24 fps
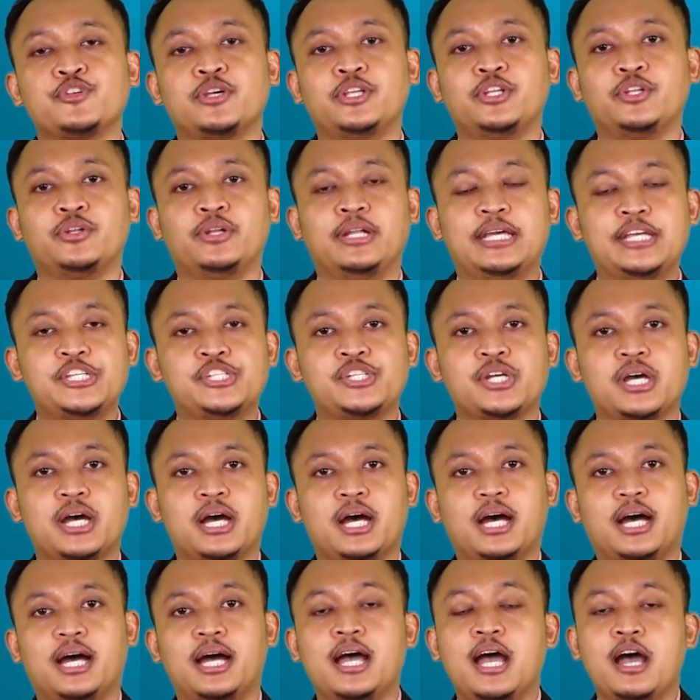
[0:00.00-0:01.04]
to
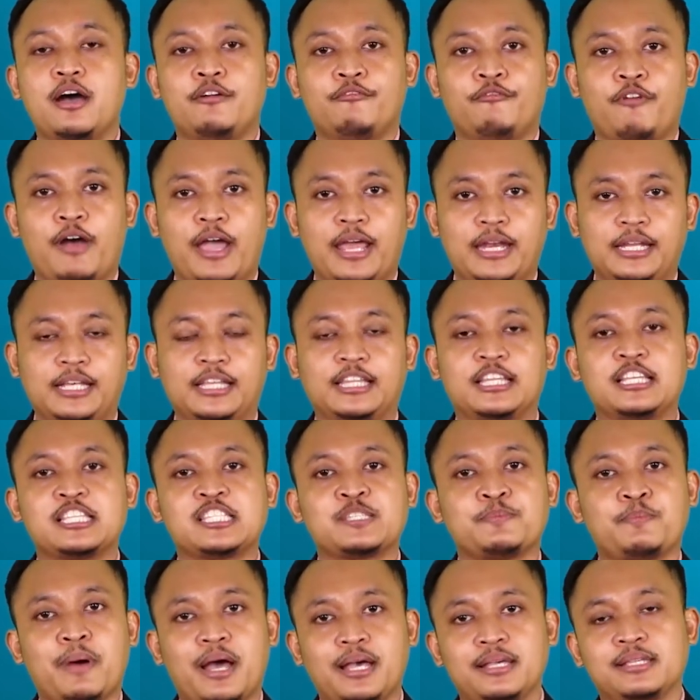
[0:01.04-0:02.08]
Indonesia, finding the
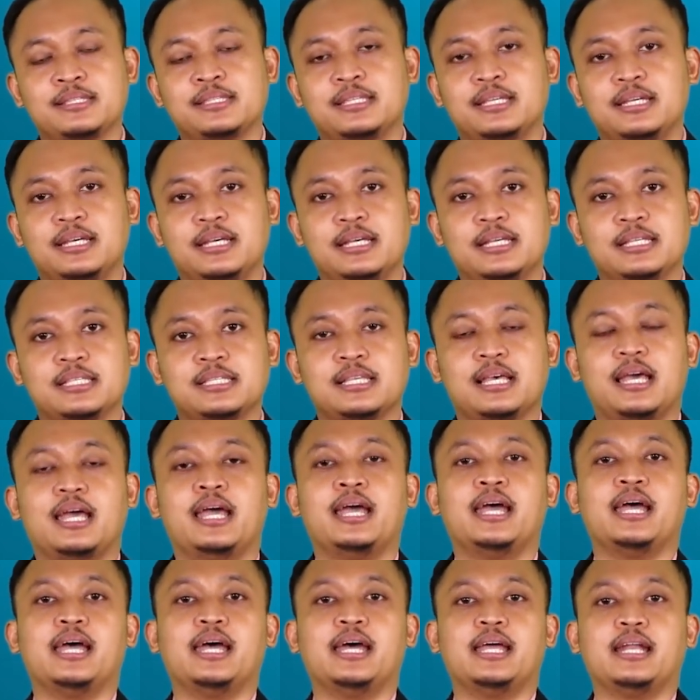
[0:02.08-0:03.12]
spices,
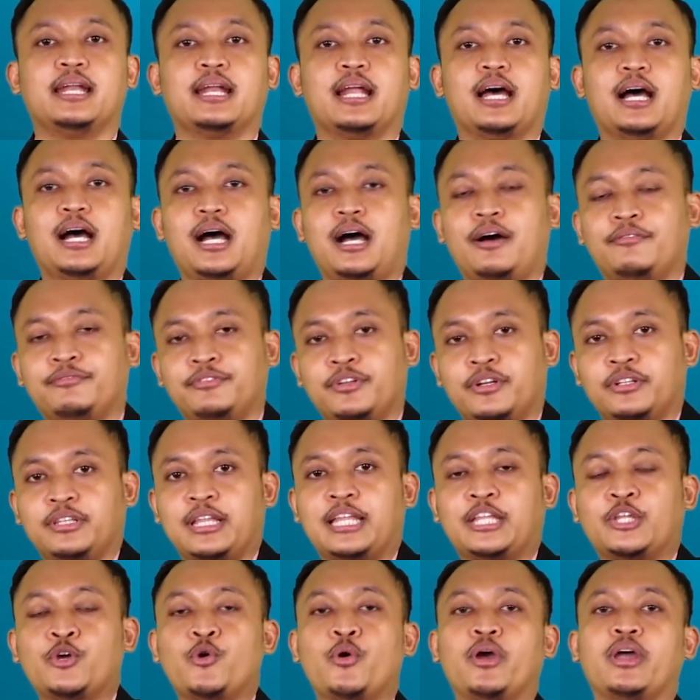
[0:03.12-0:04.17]
and after
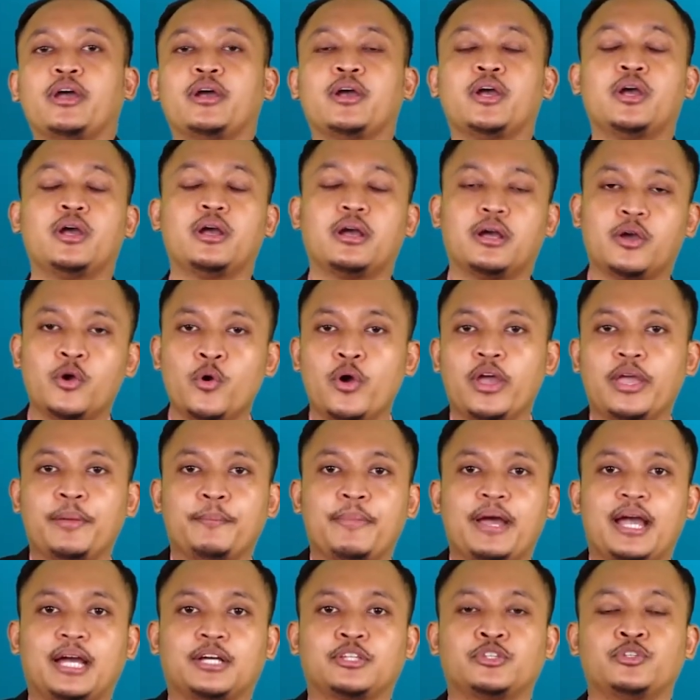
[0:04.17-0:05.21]
that
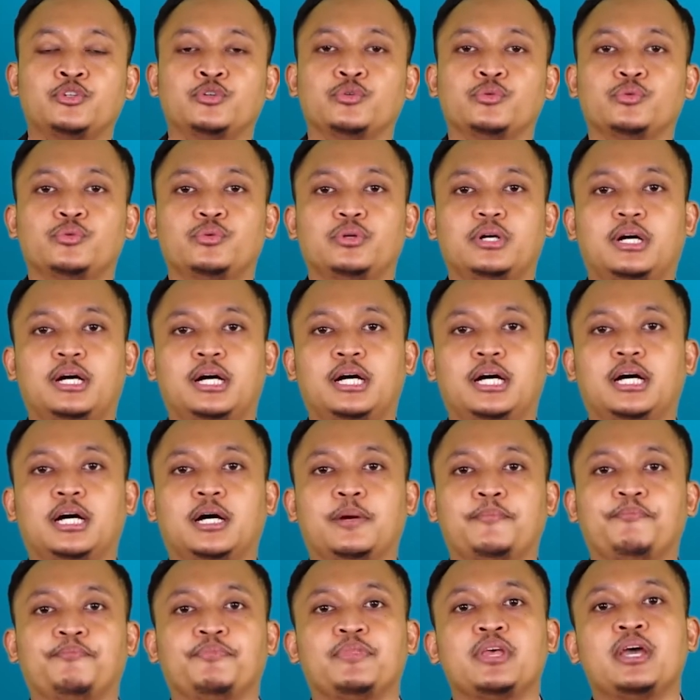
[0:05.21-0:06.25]
going back to
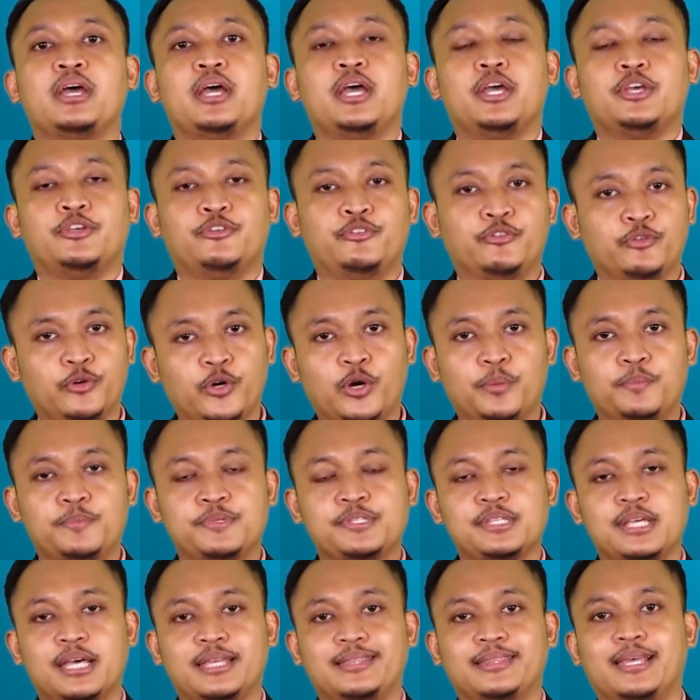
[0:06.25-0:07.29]
Europe,
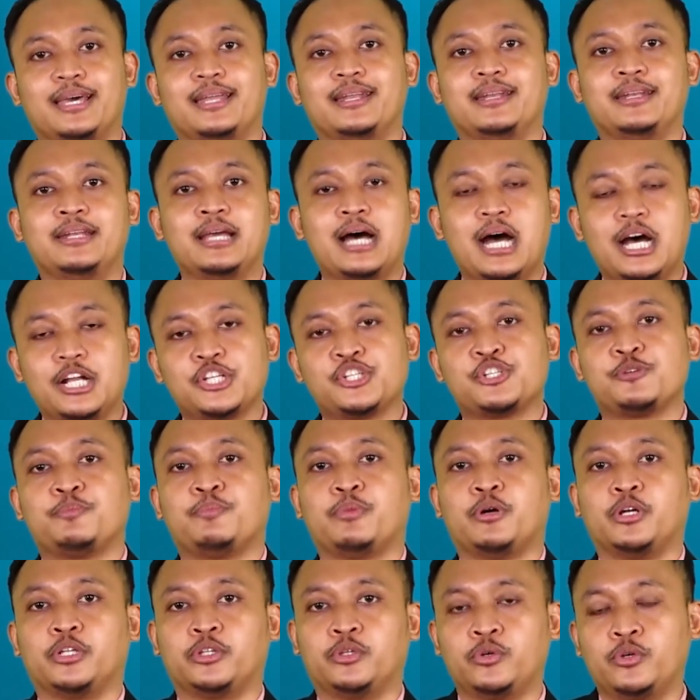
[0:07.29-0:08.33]
and then Dutch,
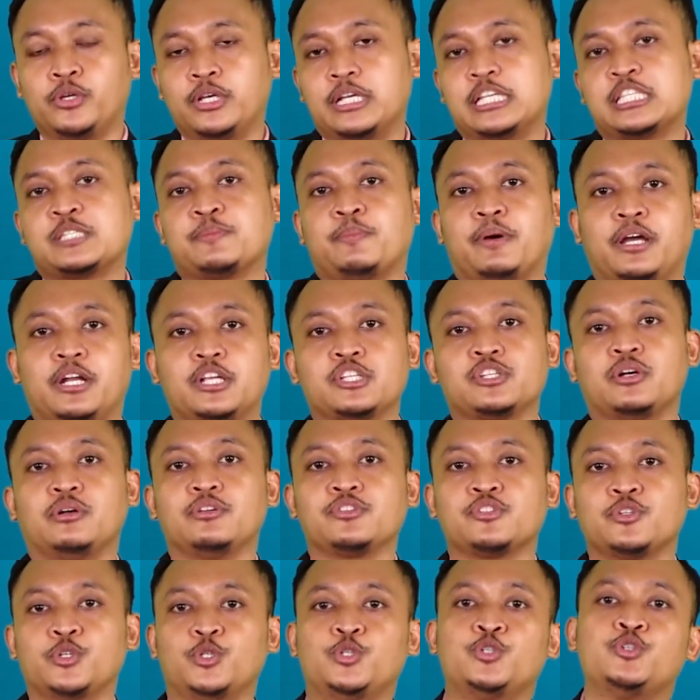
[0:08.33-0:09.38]
Portuguese, Spanish
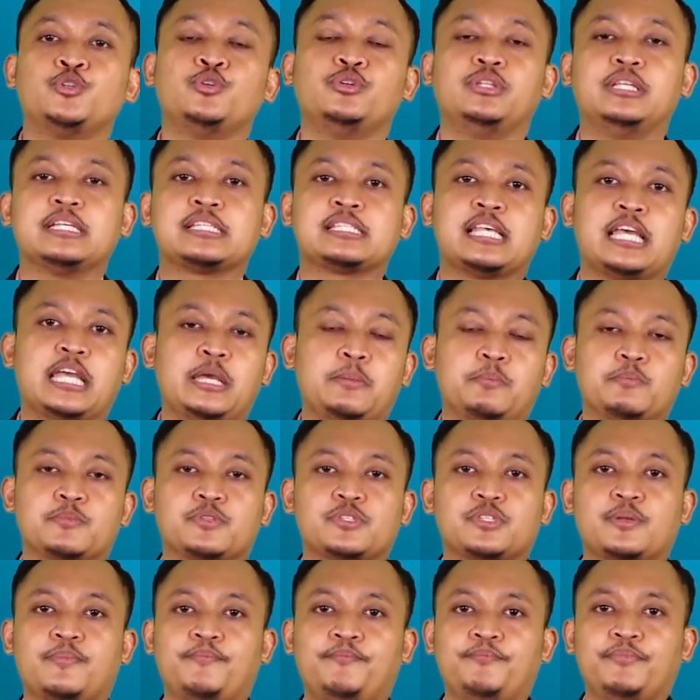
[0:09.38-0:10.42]
also do the same.
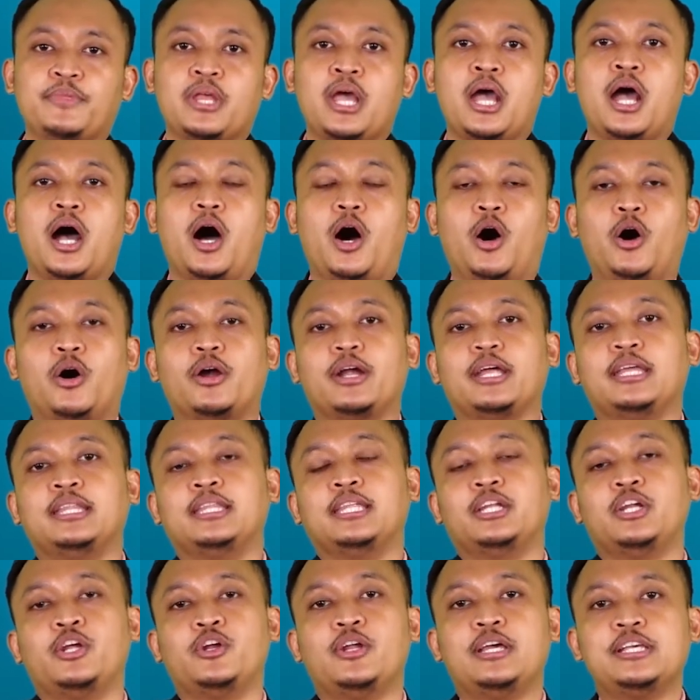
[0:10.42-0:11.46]
Or
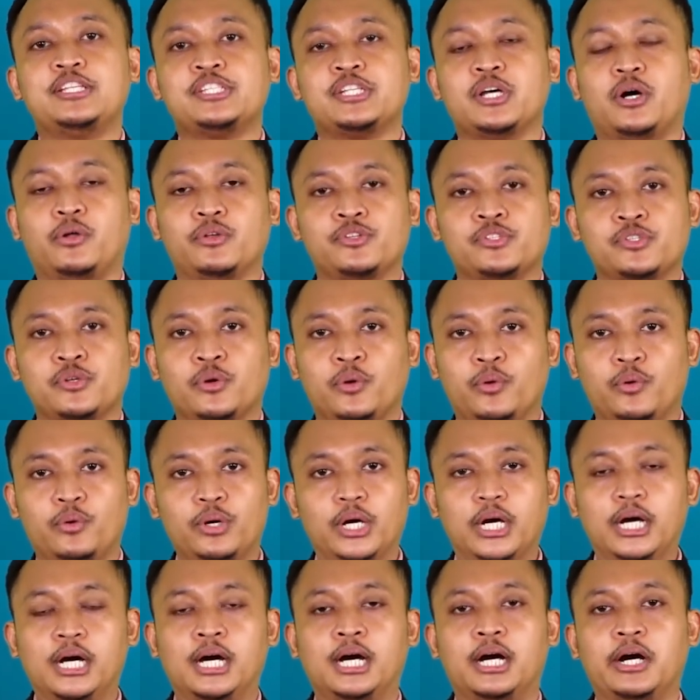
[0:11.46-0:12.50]
in Indonesia
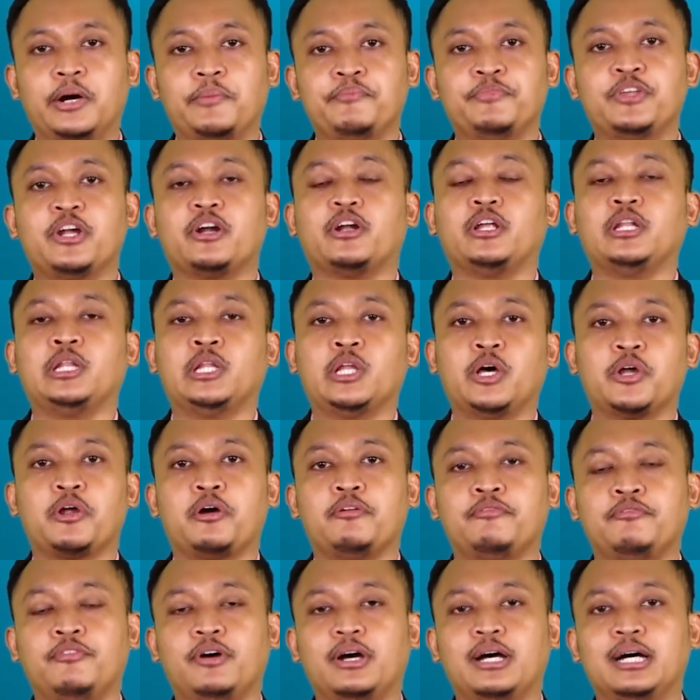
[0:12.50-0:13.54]
also, there are a lot
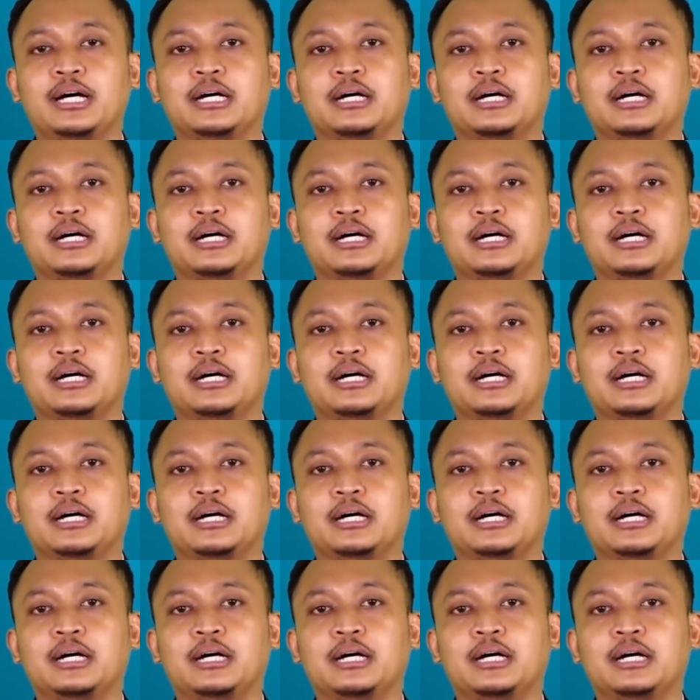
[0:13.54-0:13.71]
of